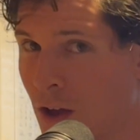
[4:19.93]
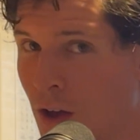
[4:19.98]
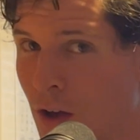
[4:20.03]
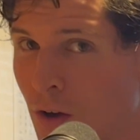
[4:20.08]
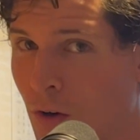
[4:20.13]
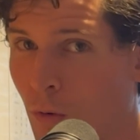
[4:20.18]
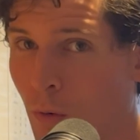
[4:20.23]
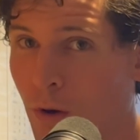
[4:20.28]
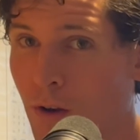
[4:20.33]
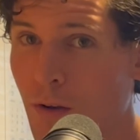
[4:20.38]

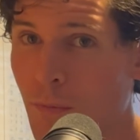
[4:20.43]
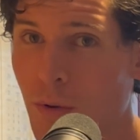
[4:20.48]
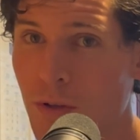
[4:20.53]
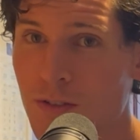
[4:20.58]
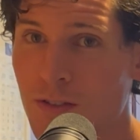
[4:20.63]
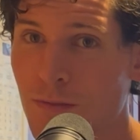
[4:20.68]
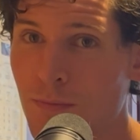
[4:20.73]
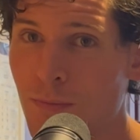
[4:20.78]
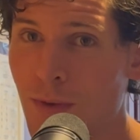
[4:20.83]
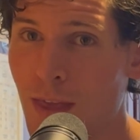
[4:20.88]
we're going to put
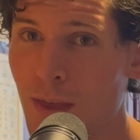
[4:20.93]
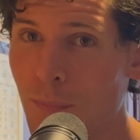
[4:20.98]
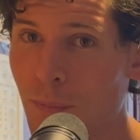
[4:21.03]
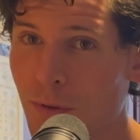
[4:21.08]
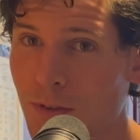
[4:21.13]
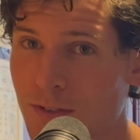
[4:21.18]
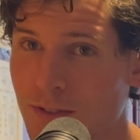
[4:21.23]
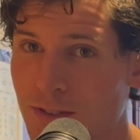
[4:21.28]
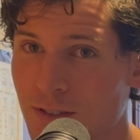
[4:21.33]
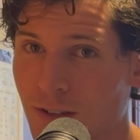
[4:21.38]
some
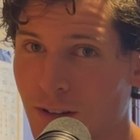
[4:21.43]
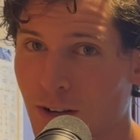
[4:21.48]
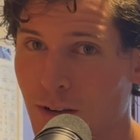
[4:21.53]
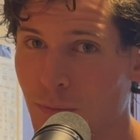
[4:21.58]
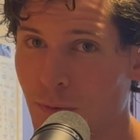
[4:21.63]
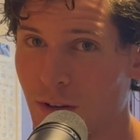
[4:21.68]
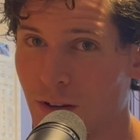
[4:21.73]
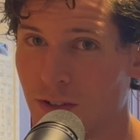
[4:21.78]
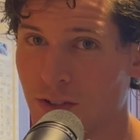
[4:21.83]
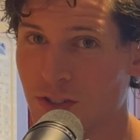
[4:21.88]
maple syrup
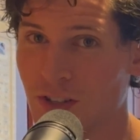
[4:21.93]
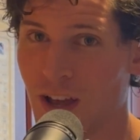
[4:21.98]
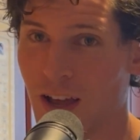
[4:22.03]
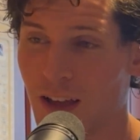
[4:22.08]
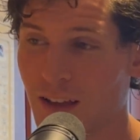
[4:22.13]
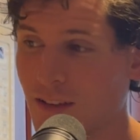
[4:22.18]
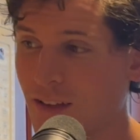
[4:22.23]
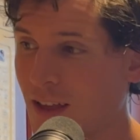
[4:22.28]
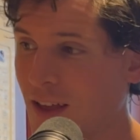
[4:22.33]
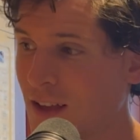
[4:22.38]
in a
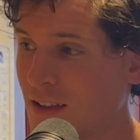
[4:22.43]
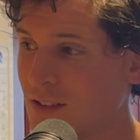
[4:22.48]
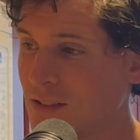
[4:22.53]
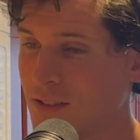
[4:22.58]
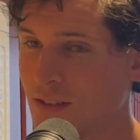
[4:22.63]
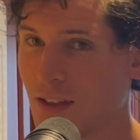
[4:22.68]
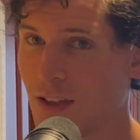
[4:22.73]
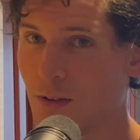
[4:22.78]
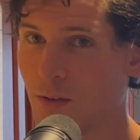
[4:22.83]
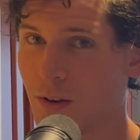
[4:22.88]
shot
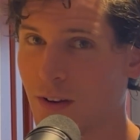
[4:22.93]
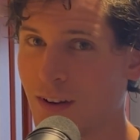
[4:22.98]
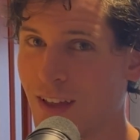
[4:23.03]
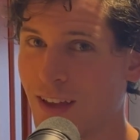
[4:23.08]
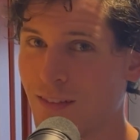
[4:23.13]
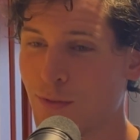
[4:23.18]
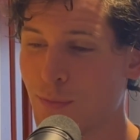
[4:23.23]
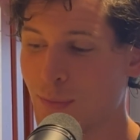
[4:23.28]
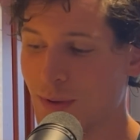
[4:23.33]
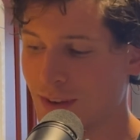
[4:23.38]
glass, and we're going to
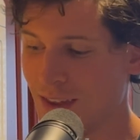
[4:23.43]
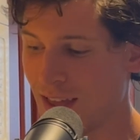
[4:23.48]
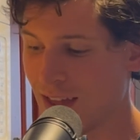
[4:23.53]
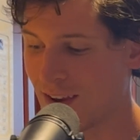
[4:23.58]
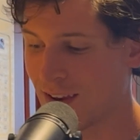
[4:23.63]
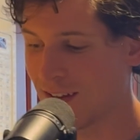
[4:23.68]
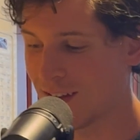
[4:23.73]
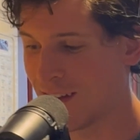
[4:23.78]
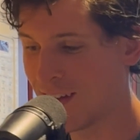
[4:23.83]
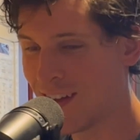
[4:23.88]
have a
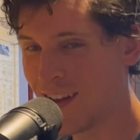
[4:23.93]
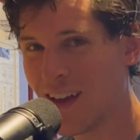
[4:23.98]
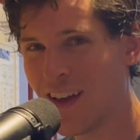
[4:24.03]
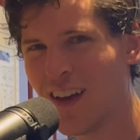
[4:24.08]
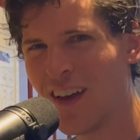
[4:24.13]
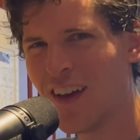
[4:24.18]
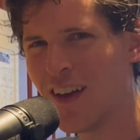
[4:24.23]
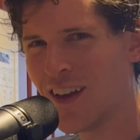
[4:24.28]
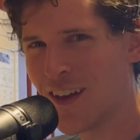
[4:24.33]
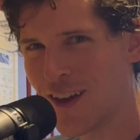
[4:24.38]
banana,
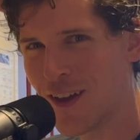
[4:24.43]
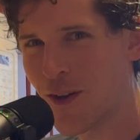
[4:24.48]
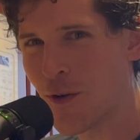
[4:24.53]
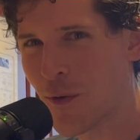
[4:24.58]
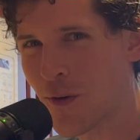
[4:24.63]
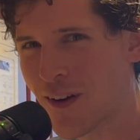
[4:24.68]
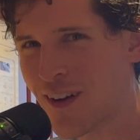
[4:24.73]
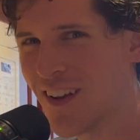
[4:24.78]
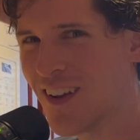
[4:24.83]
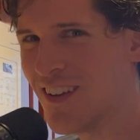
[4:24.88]
and
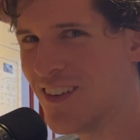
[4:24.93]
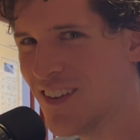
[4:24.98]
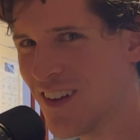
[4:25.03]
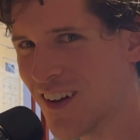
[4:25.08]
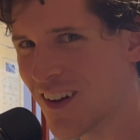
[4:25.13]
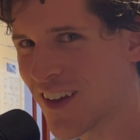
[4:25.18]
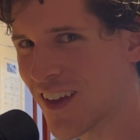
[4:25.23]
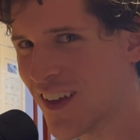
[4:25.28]
we're going to dunk